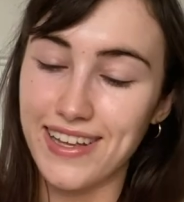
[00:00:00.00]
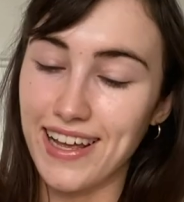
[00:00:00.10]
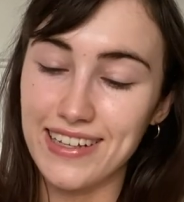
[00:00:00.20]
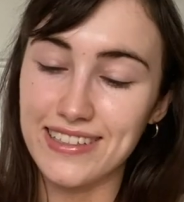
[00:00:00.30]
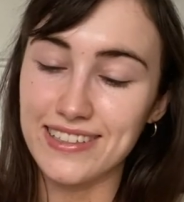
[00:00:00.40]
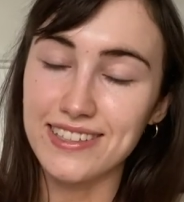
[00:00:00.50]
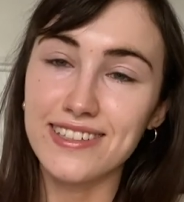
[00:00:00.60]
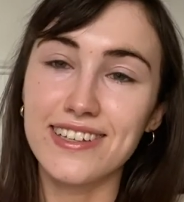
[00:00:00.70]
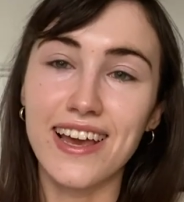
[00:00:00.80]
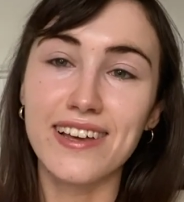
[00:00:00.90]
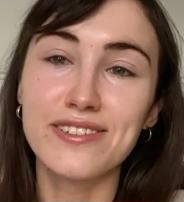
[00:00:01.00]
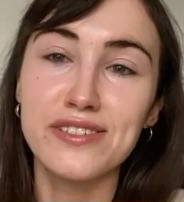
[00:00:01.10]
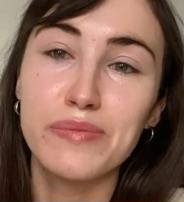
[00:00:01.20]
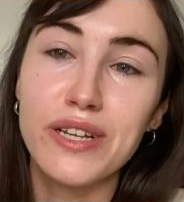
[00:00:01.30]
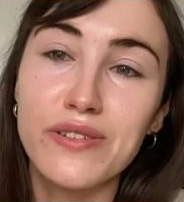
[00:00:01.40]
and yeah, it's
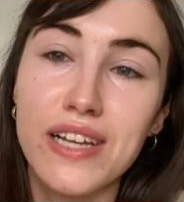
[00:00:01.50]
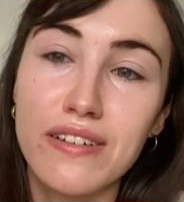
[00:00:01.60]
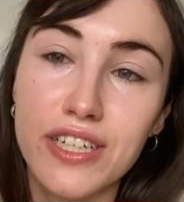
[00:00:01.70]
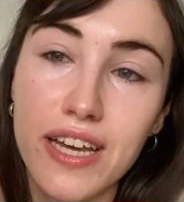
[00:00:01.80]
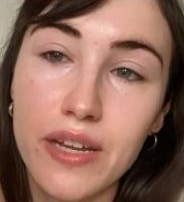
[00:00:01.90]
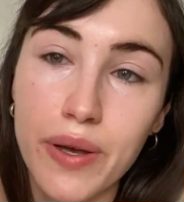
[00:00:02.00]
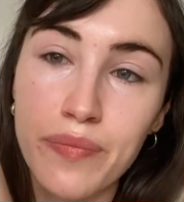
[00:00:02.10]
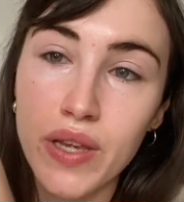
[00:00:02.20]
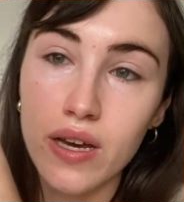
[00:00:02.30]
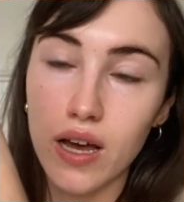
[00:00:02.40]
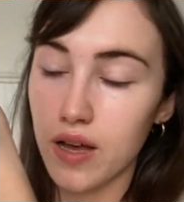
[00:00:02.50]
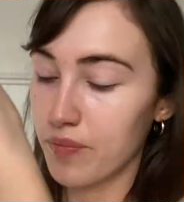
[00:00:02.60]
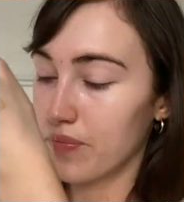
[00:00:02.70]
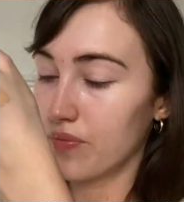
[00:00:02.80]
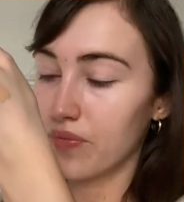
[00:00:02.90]
just a bit nostalgic. Anyway,
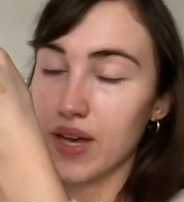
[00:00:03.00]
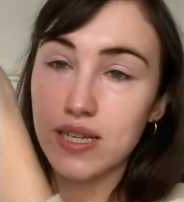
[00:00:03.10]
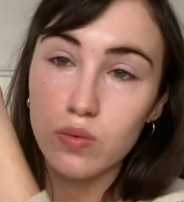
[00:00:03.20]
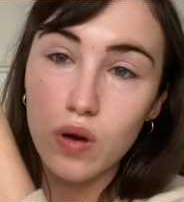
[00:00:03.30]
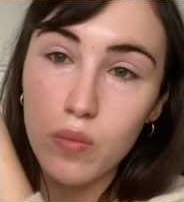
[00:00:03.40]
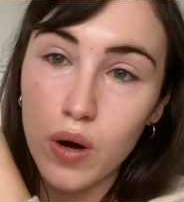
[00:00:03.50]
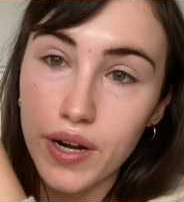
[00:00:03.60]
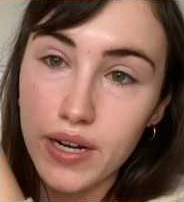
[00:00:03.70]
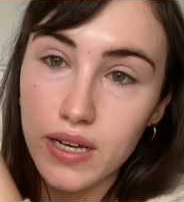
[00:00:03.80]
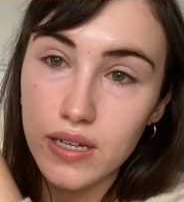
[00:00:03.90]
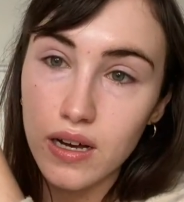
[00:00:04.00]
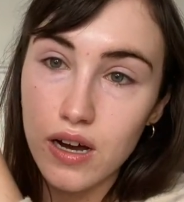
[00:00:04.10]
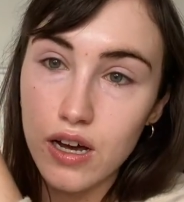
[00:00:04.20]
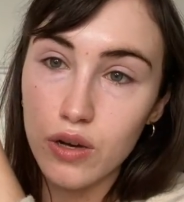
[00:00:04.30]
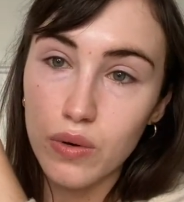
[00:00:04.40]
that's 110
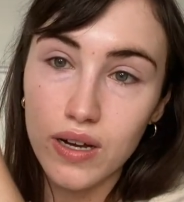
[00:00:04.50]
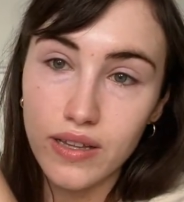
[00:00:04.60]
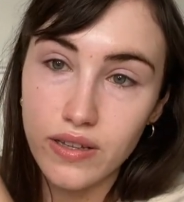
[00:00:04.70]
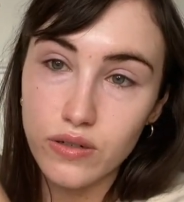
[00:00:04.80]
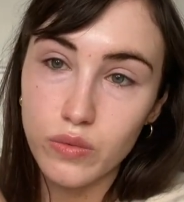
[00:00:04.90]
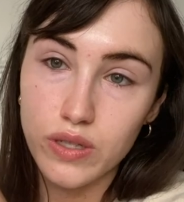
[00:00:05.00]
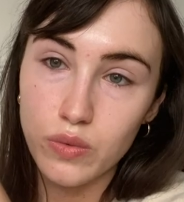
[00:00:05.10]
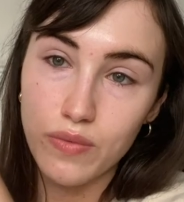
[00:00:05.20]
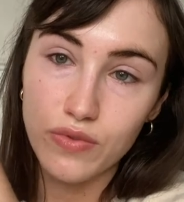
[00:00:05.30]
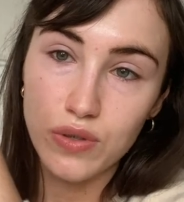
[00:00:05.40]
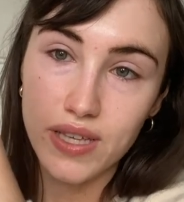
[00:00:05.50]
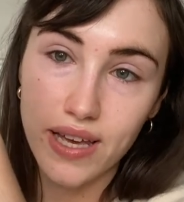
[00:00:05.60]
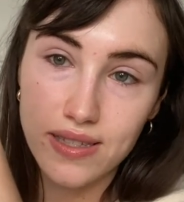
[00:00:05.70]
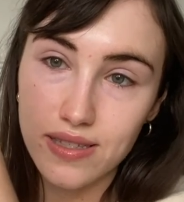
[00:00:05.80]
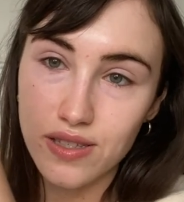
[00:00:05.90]
and then the top one's
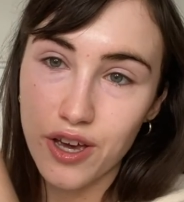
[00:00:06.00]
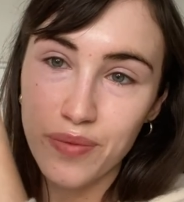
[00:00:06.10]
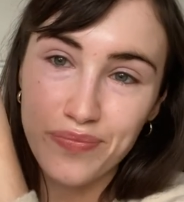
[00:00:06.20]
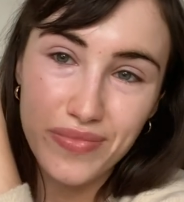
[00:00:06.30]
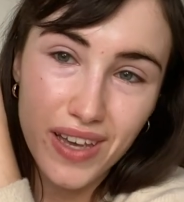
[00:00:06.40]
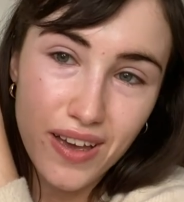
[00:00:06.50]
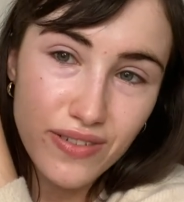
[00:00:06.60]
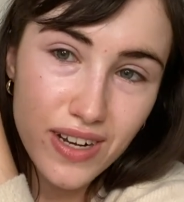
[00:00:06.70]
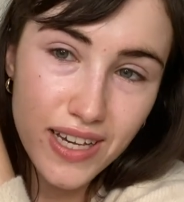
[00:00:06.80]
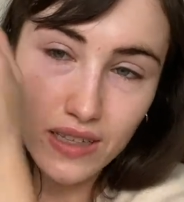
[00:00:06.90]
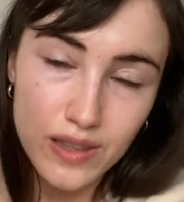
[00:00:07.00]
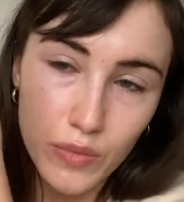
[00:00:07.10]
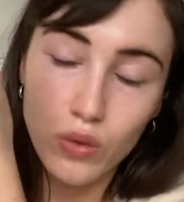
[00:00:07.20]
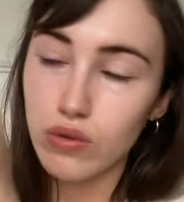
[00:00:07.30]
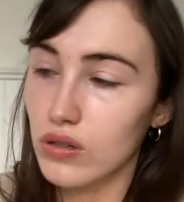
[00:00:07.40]
146. So I feel like,
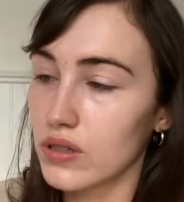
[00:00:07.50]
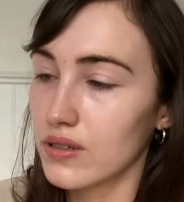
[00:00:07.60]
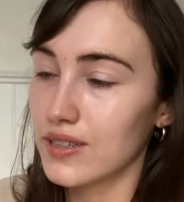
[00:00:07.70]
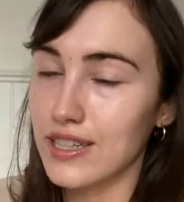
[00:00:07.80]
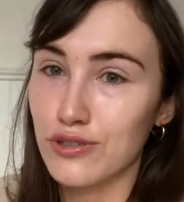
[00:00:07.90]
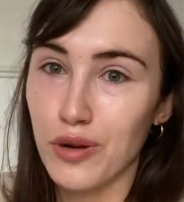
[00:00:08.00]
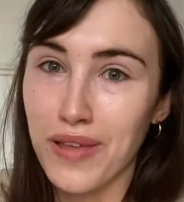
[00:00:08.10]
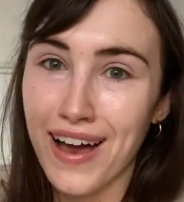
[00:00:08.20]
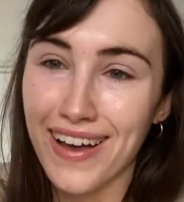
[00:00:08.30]
oh god, I nearly dropped that.